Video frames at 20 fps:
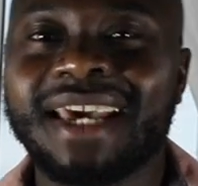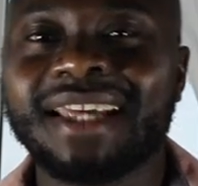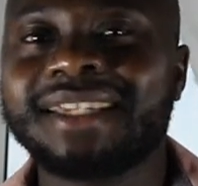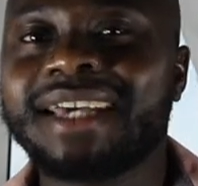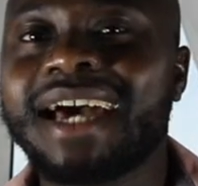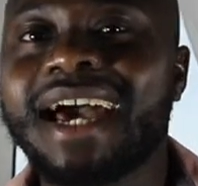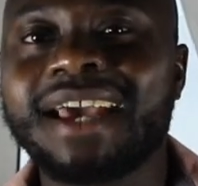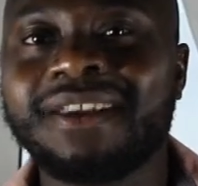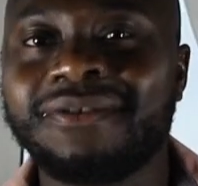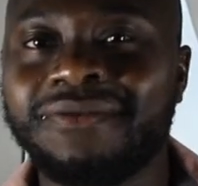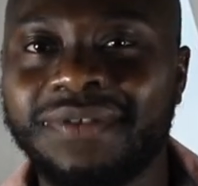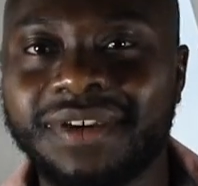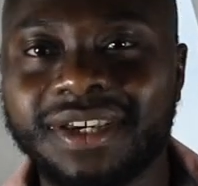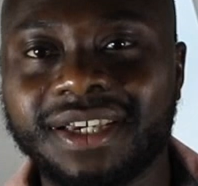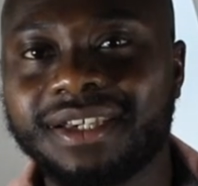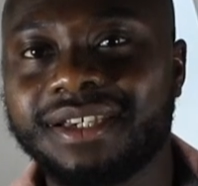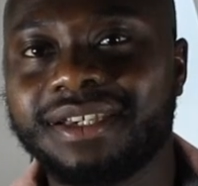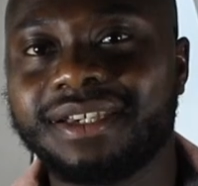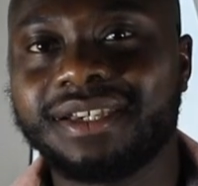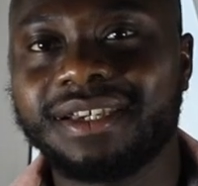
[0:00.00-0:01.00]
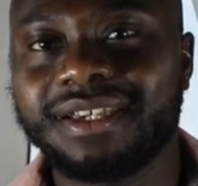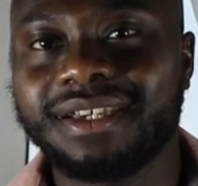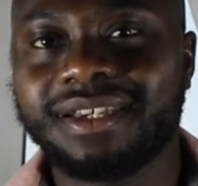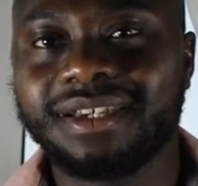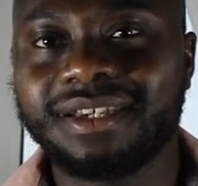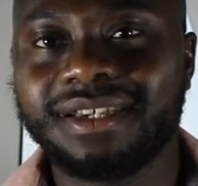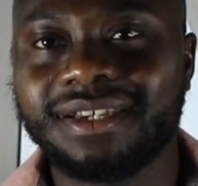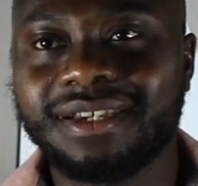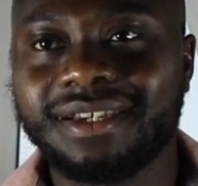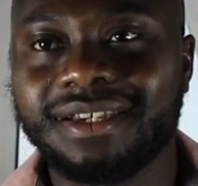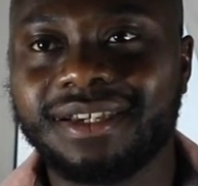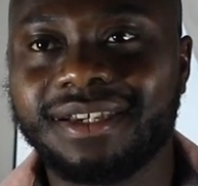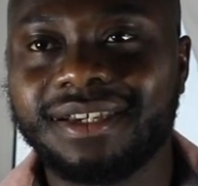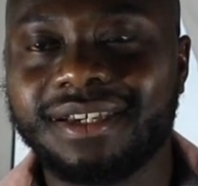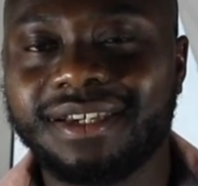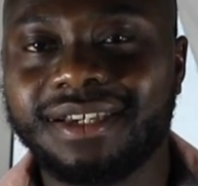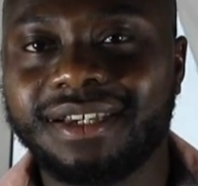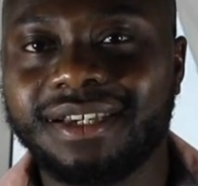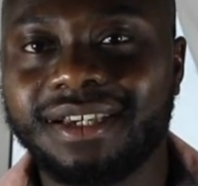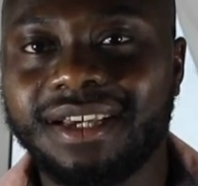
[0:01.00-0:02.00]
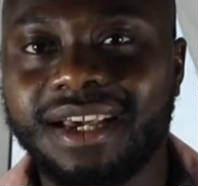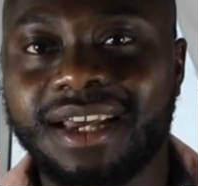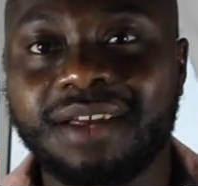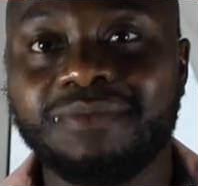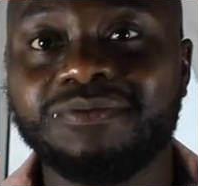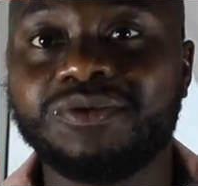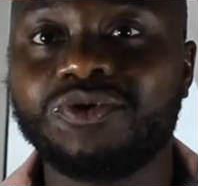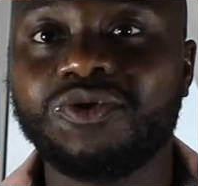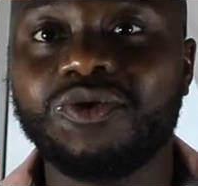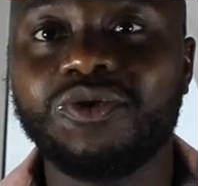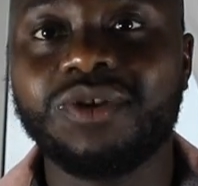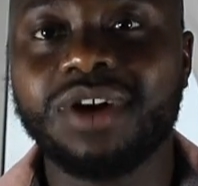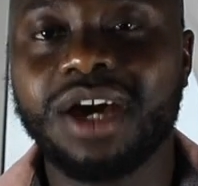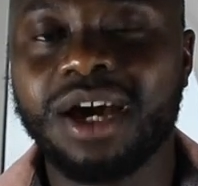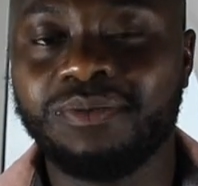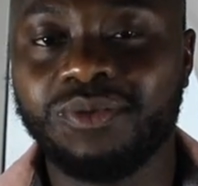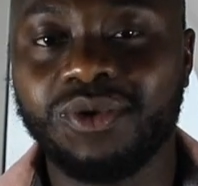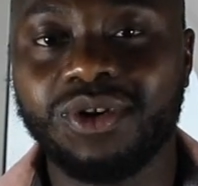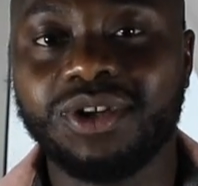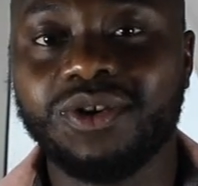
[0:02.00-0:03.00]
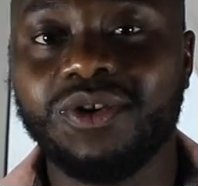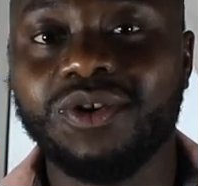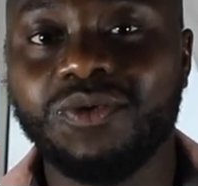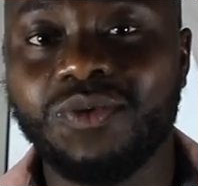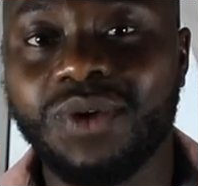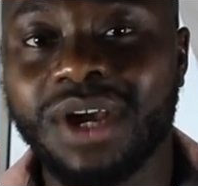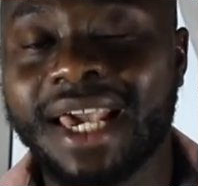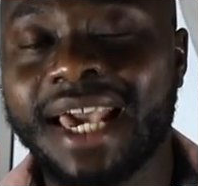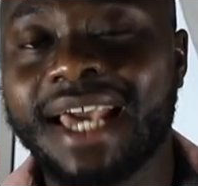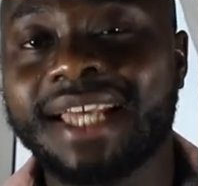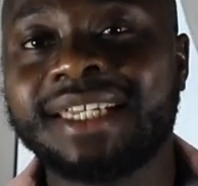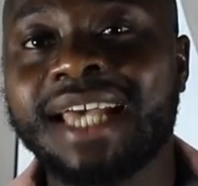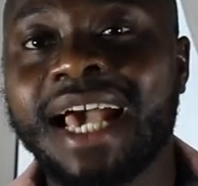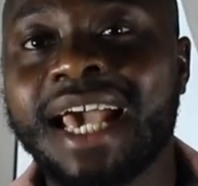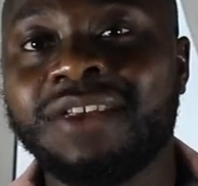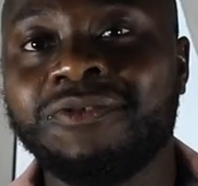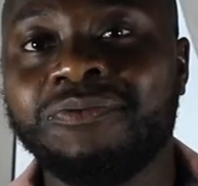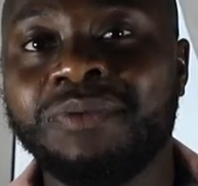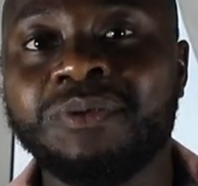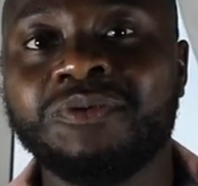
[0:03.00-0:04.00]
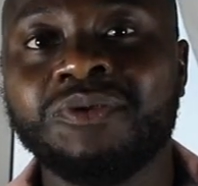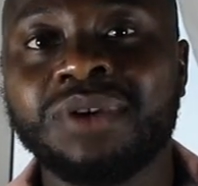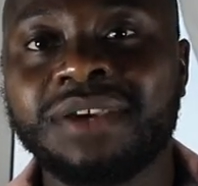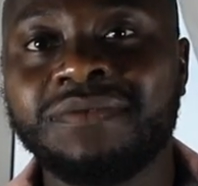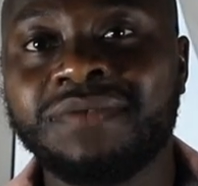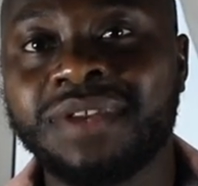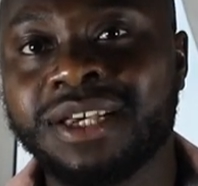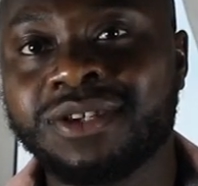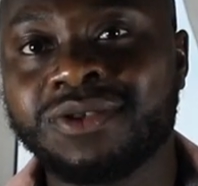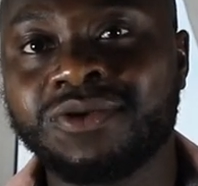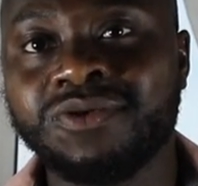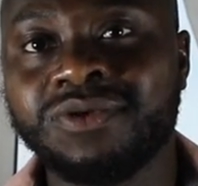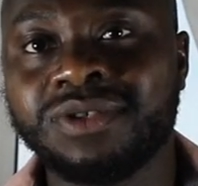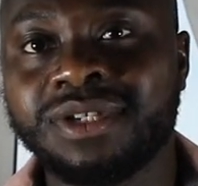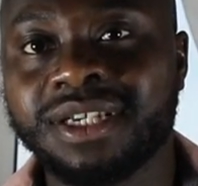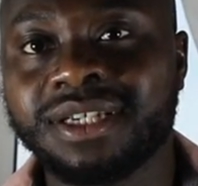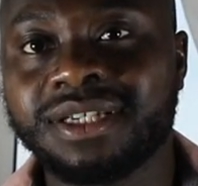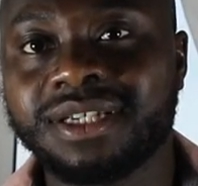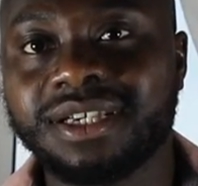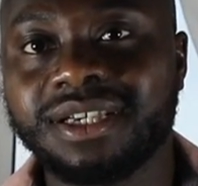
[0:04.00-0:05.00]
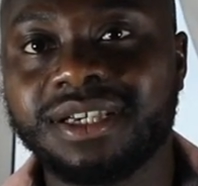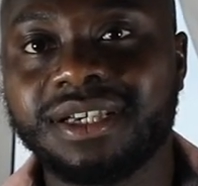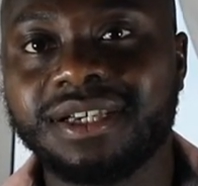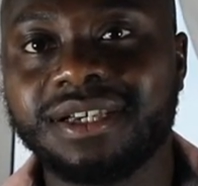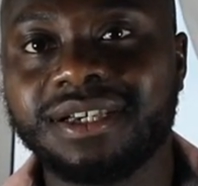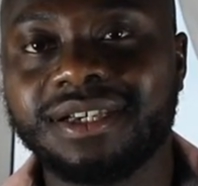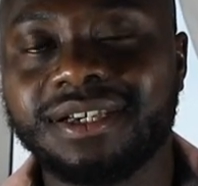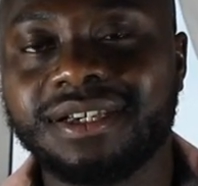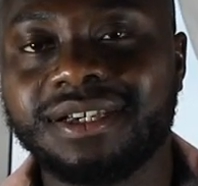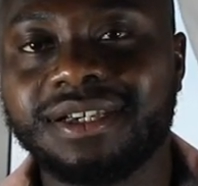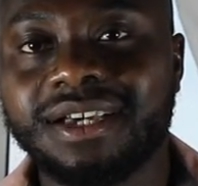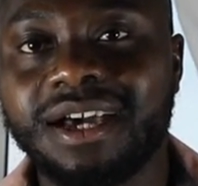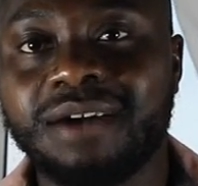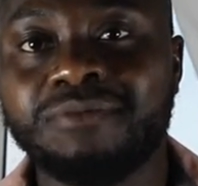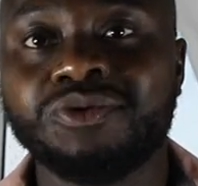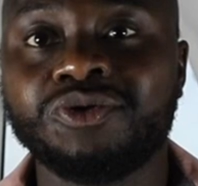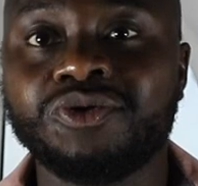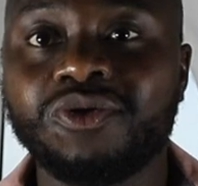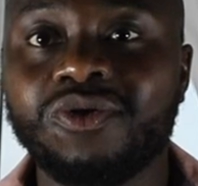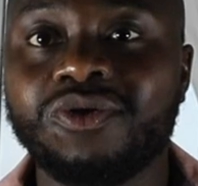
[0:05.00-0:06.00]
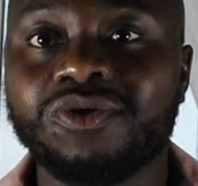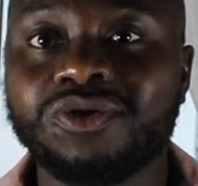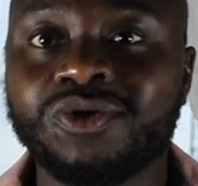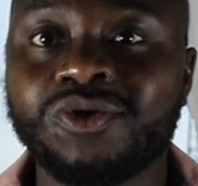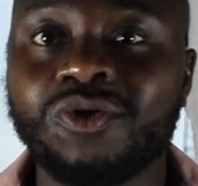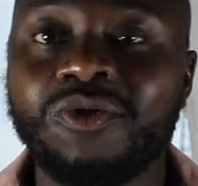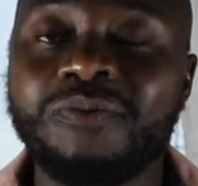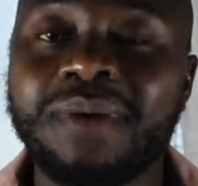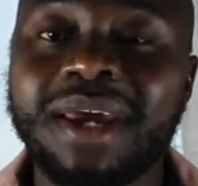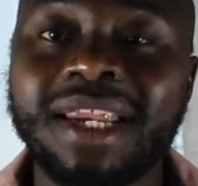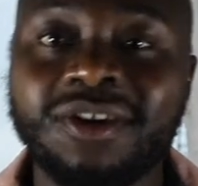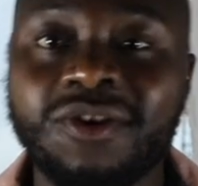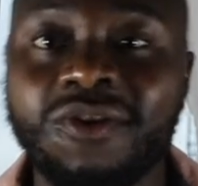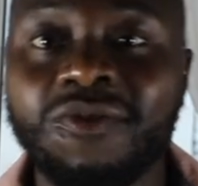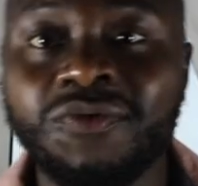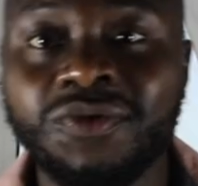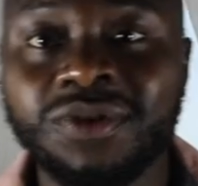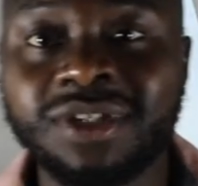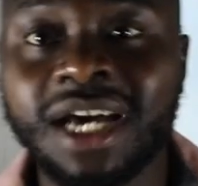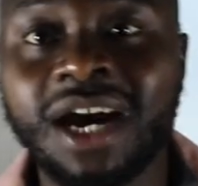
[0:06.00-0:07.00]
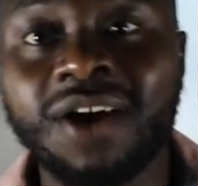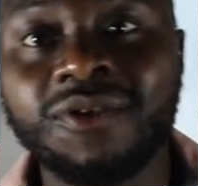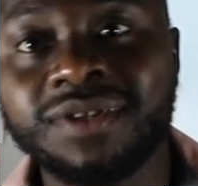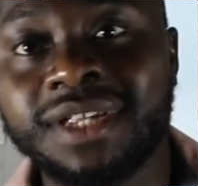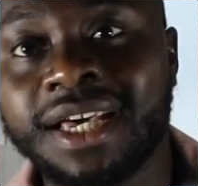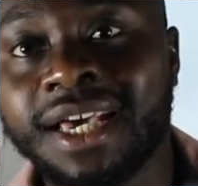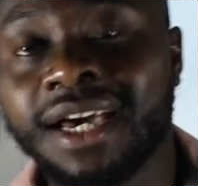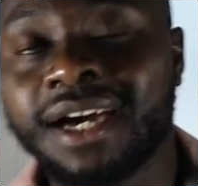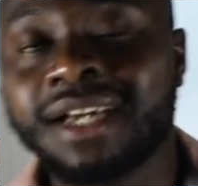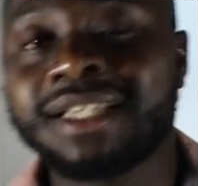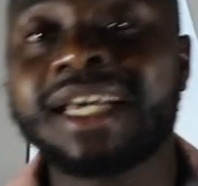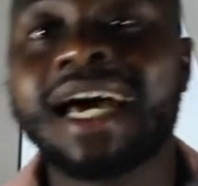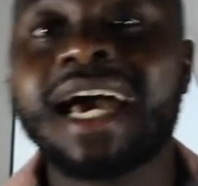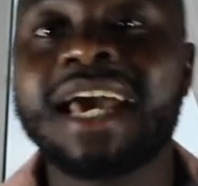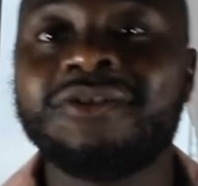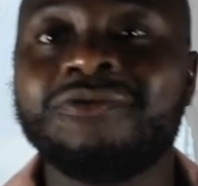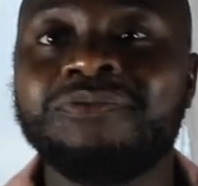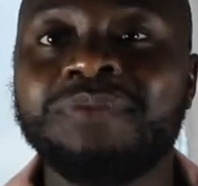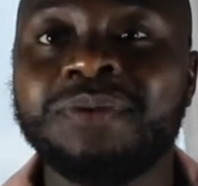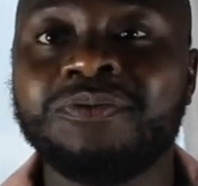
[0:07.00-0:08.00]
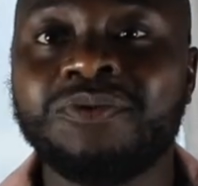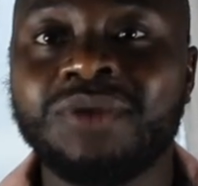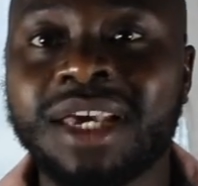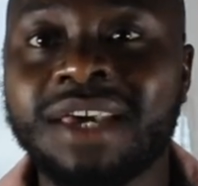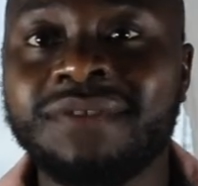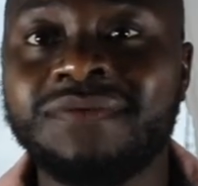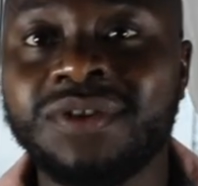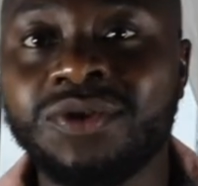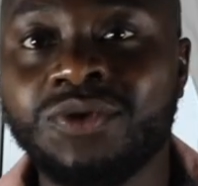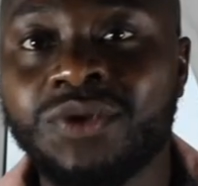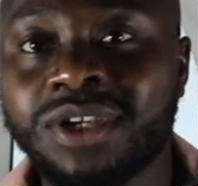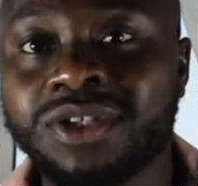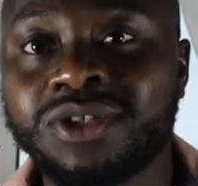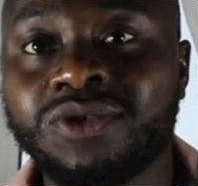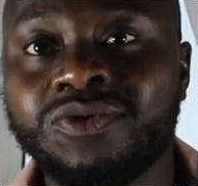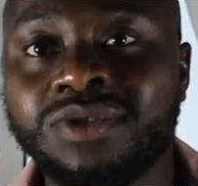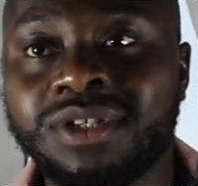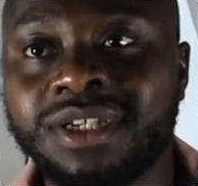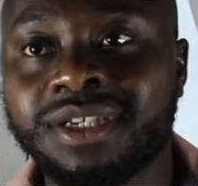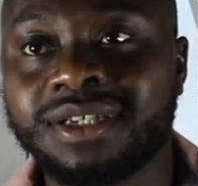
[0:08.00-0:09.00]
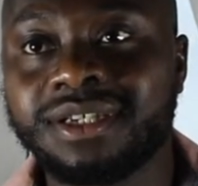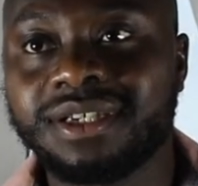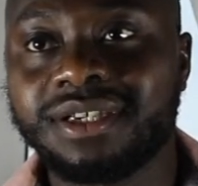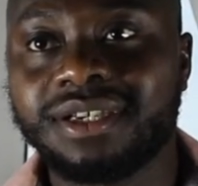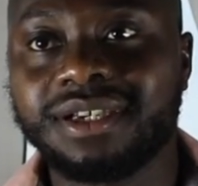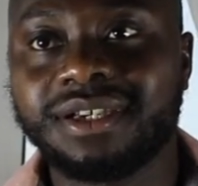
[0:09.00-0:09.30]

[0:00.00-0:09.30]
tired of it. And I'm sure I'm not the only one getting tired of people giving excuses. I'm sure so many of you out there are tired of people giving you excuses.